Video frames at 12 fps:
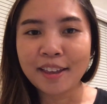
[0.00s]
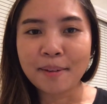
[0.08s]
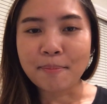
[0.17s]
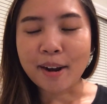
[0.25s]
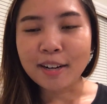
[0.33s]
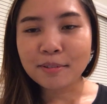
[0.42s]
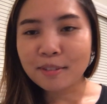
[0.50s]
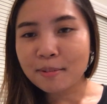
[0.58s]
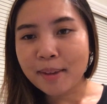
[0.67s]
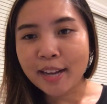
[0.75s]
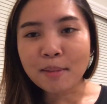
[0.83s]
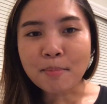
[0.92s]
might as well
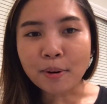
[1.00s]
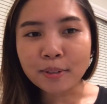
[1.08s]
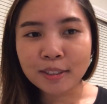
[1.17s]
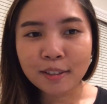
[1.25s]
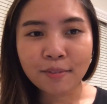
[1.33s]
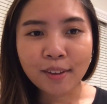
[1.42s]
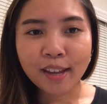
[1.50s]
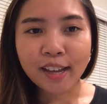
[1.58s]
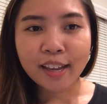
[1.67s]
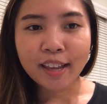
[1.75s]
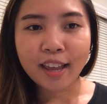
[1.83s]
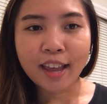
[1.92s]
make the most of
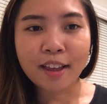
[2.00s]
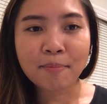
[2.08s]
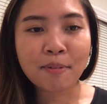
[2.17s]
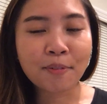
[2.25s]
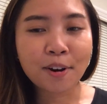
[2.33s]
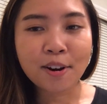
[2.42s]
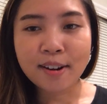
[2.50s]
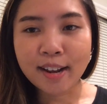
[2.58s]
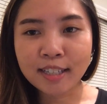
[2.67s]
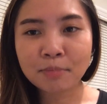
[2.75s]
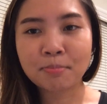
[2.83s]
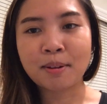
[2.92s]
it before your
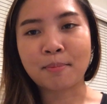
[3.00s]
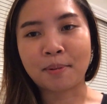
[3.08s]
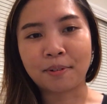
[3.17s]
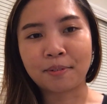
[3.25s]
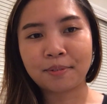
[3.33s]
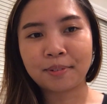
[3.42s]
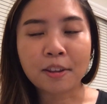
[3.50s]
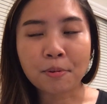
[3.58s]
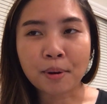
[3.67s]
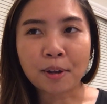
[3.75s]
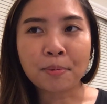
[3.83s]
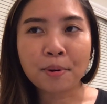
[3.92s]
next big move. The
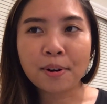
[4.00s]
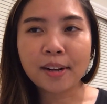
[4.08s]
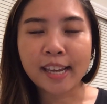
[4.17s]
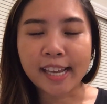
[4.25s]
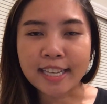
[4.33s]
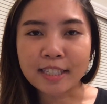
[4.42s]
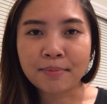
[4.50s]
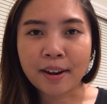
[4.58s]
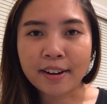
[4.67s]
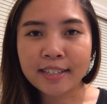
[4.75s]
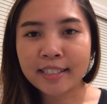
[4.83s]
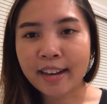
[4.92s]
real world is
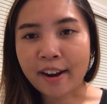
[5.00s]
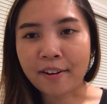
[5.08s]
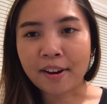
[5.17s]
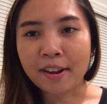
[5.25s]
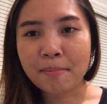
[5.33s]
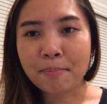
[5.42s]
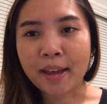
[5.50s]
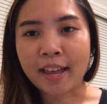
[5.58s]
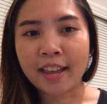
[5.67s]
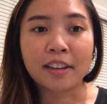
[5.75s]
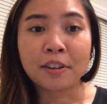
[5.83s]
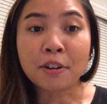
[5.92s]
very scary, but
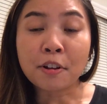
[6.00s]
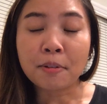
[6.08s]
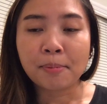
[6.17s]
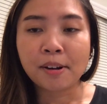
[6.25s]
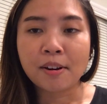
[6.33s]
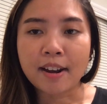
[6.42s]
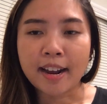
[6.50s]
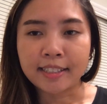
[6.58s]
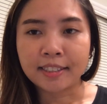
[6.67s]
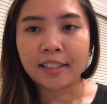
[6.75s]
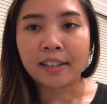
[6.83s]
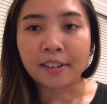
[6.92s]
it'll open your eyes
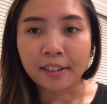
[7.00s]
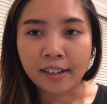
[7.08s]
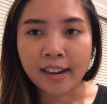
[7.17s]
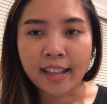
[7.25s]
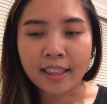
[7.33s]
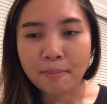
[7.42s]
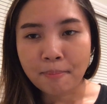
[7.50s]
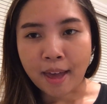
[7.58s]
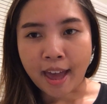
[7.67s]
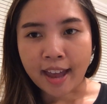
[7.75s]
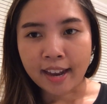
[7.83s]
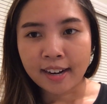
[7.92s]
to the good and the
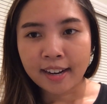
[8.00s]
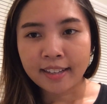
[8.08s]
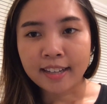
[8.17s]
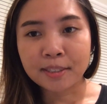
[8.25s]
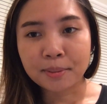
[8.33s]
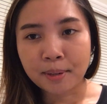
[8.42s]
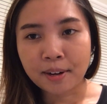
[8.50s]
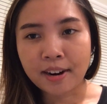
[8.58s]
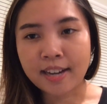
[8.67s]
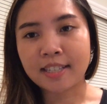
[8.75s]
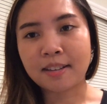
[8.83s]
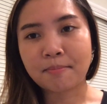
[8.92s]
bad that Twitter
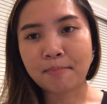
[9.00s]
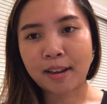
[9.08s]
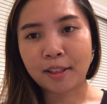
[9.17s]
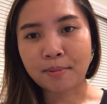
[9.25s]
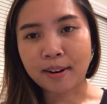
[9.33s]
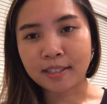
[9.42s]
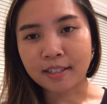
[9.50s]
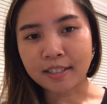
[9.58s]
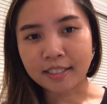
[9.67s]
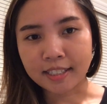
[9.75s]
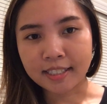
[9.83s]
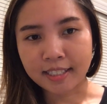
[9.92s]
hasn't made threads on
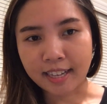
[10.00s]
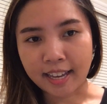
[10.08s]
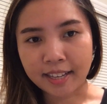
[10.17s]
just yet.